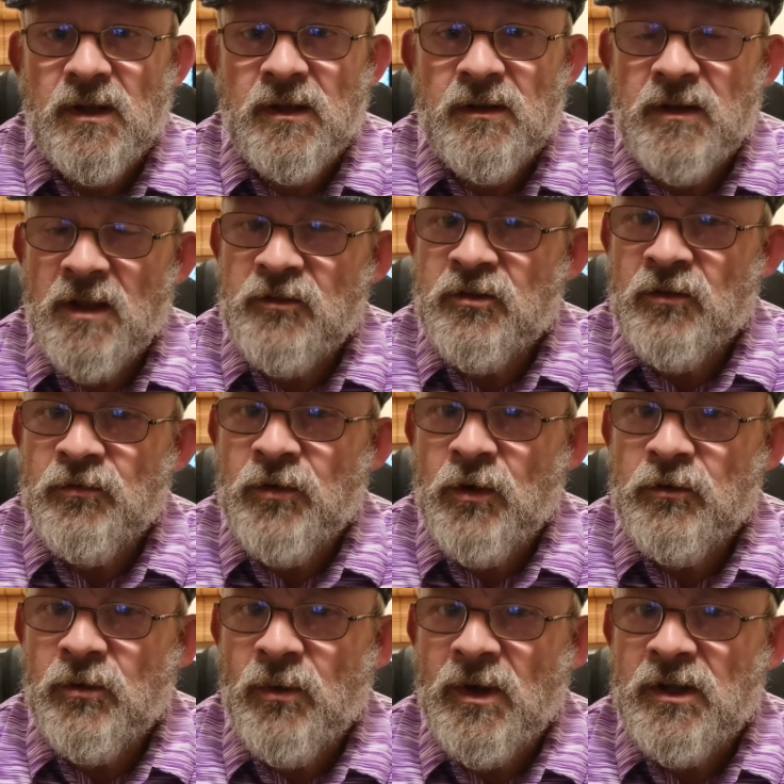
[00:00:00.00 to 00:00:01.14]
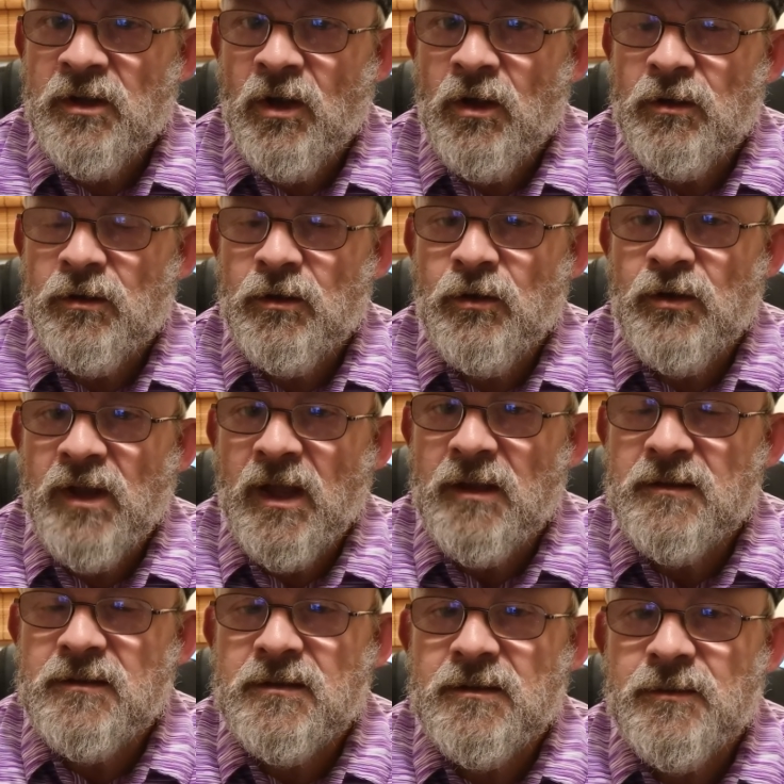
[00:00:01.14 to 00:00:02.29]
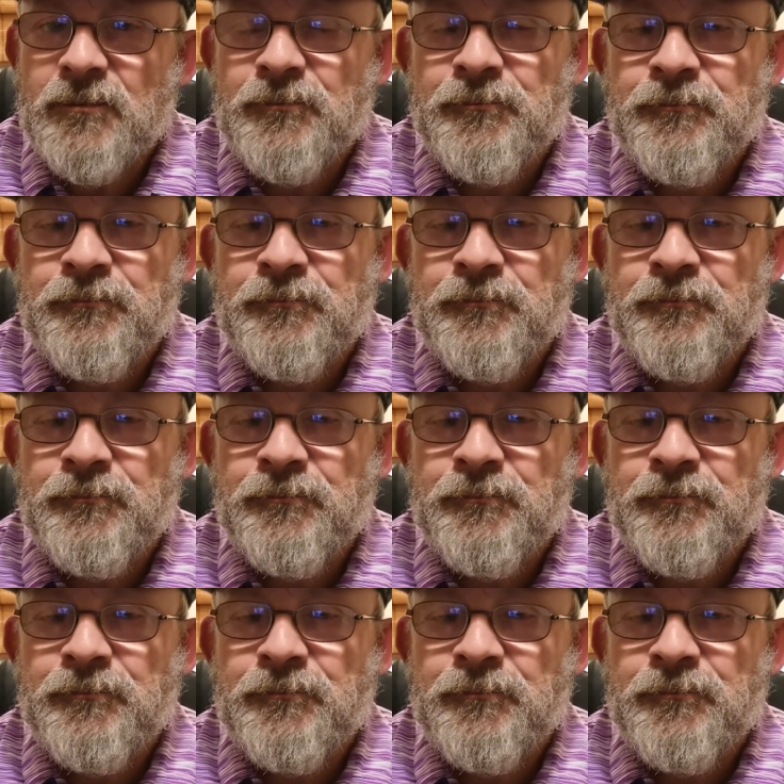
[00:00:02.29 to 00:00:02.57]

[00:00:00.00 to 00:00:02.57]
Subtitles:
And that's a photo I can't look at.